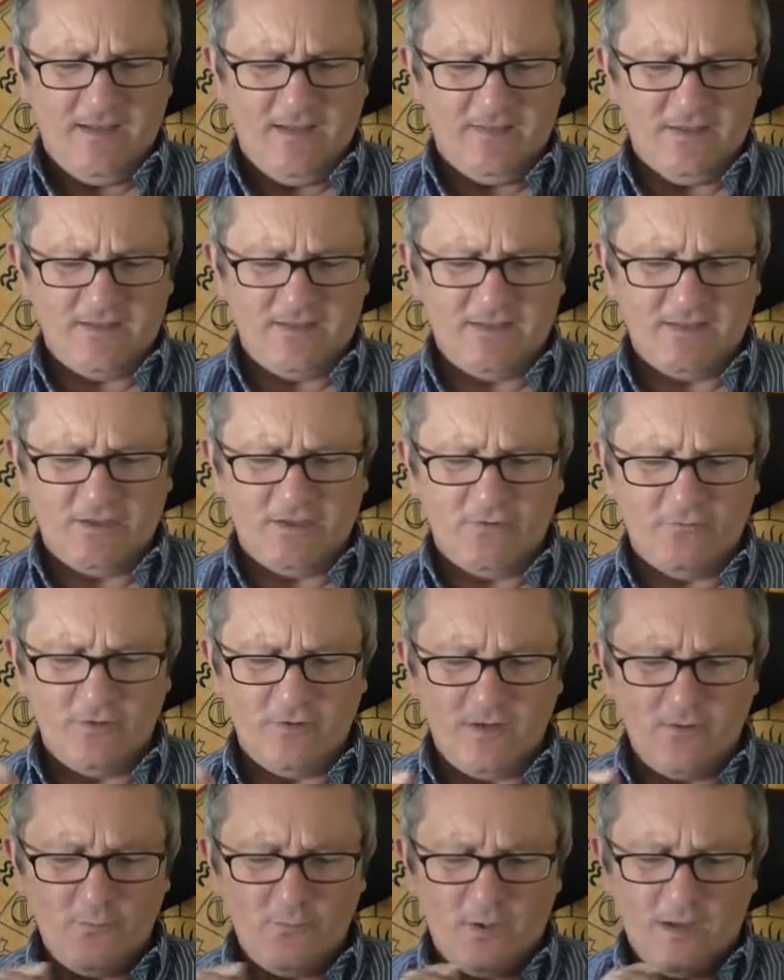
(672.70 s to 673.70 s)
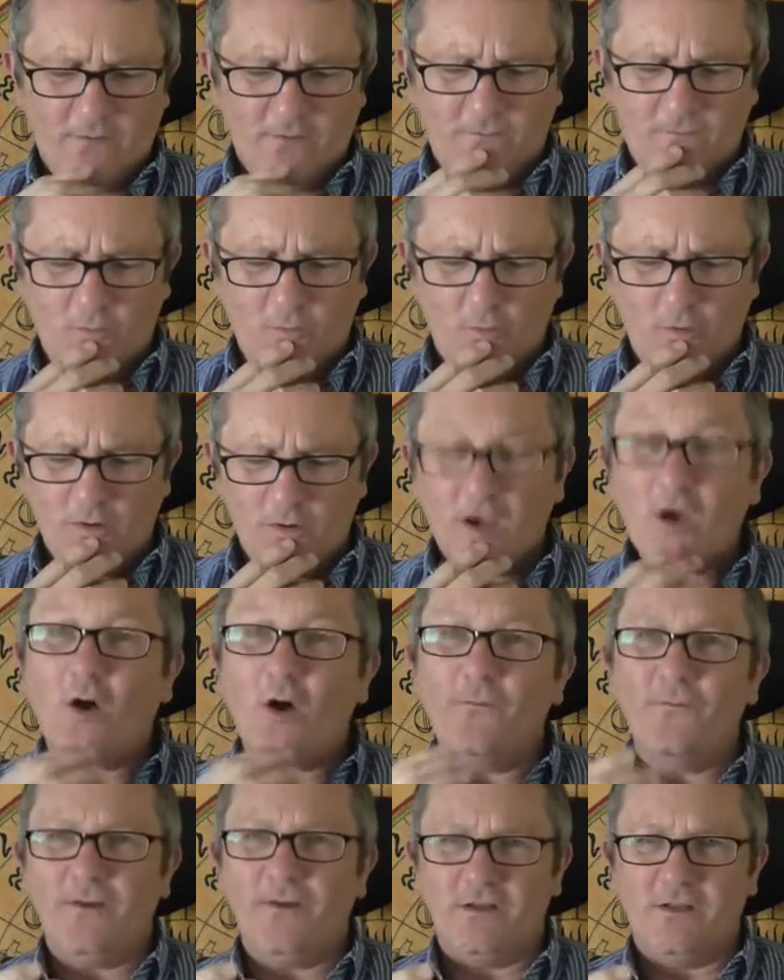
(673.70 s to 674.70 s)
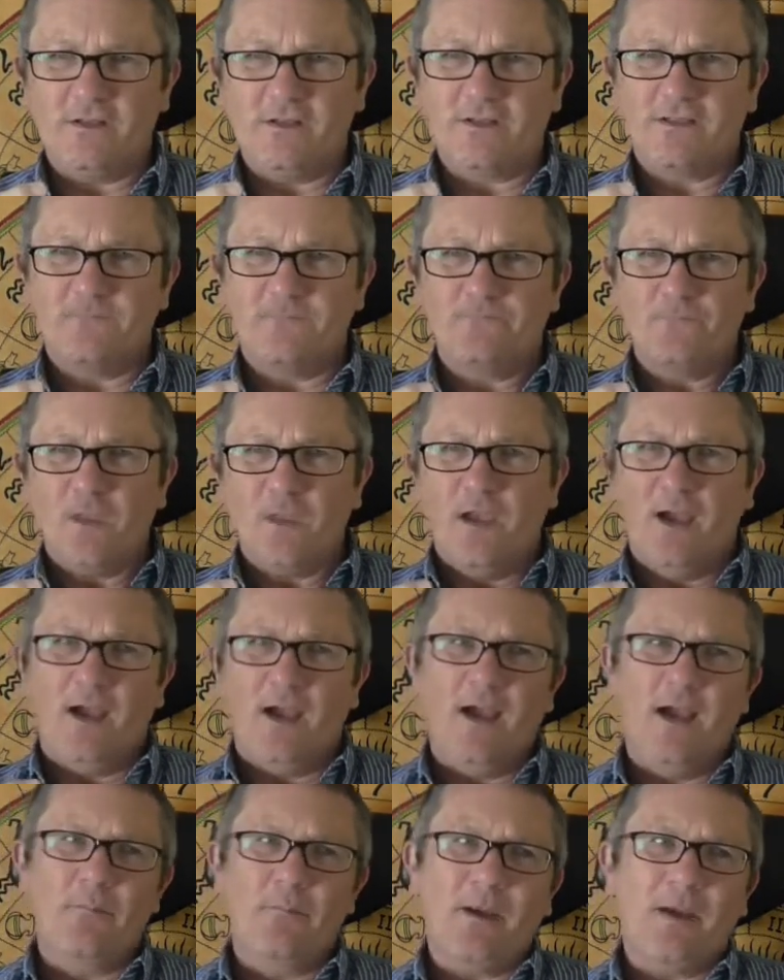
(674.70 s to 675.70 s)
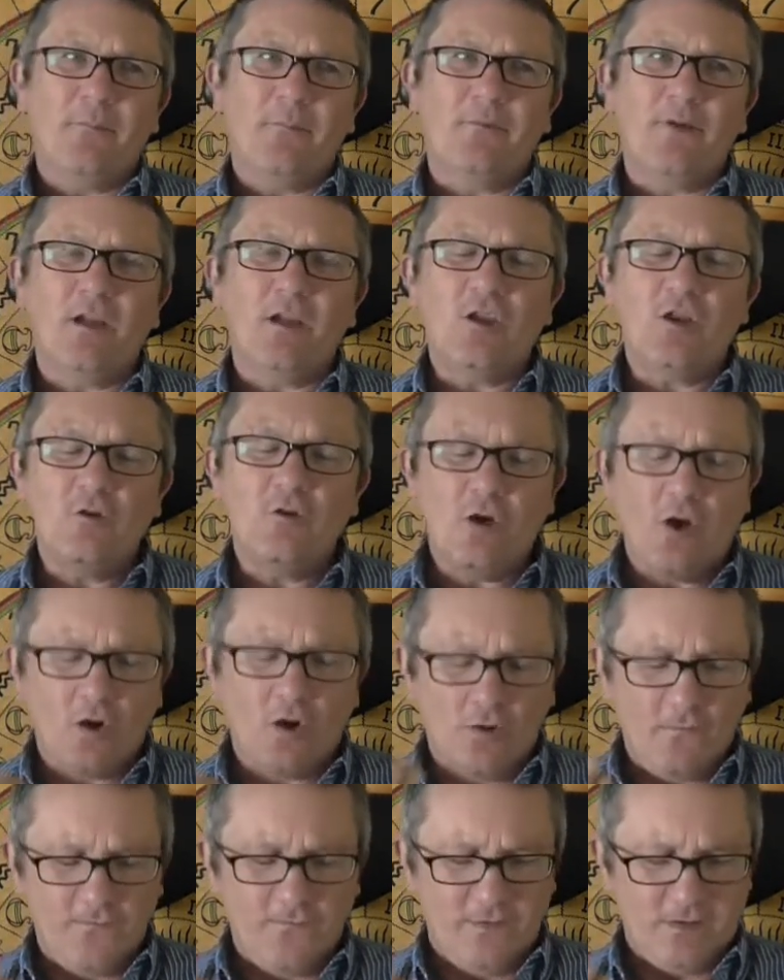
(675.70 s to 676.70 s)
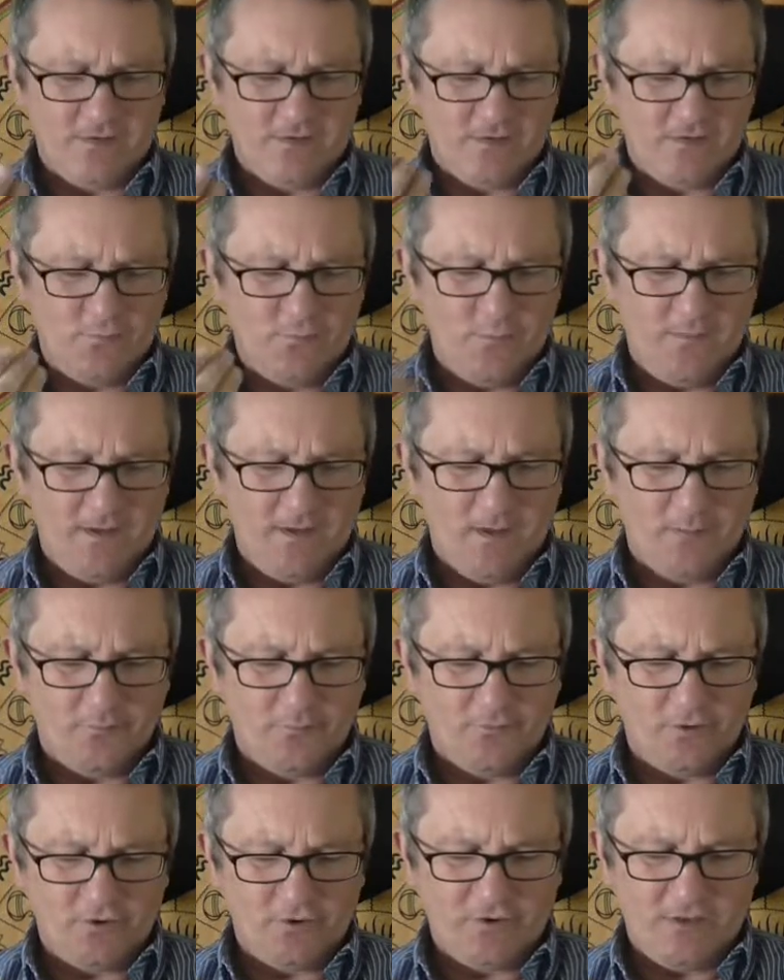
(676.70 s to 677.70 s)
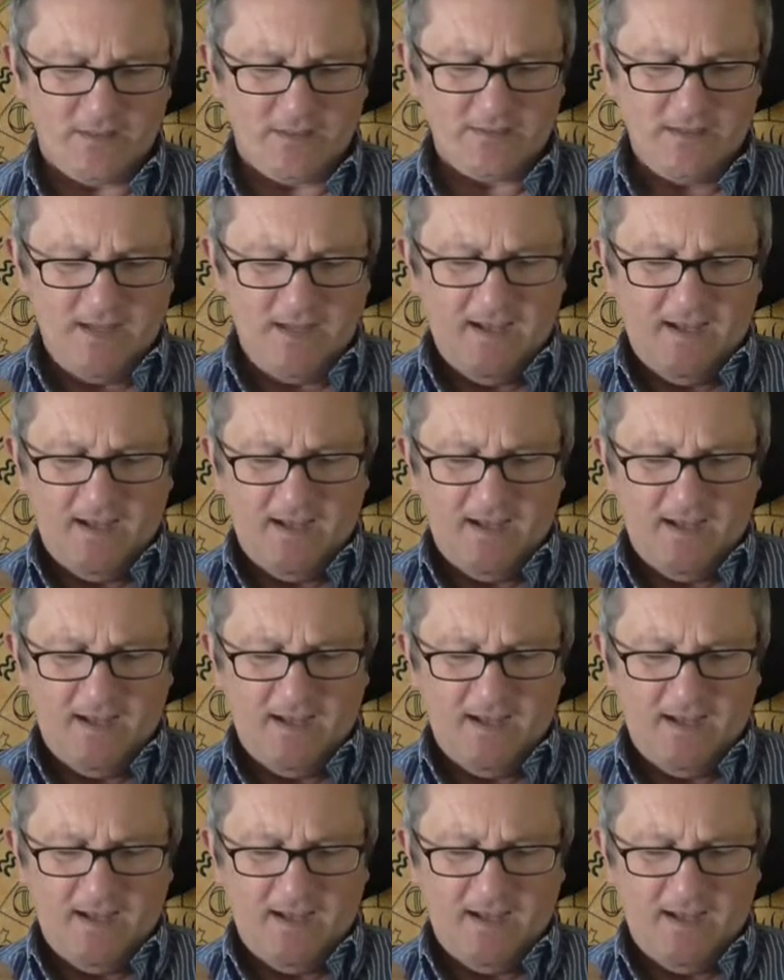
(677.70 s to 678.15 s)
This is a great week for confidence and bringing new confidence to within a project.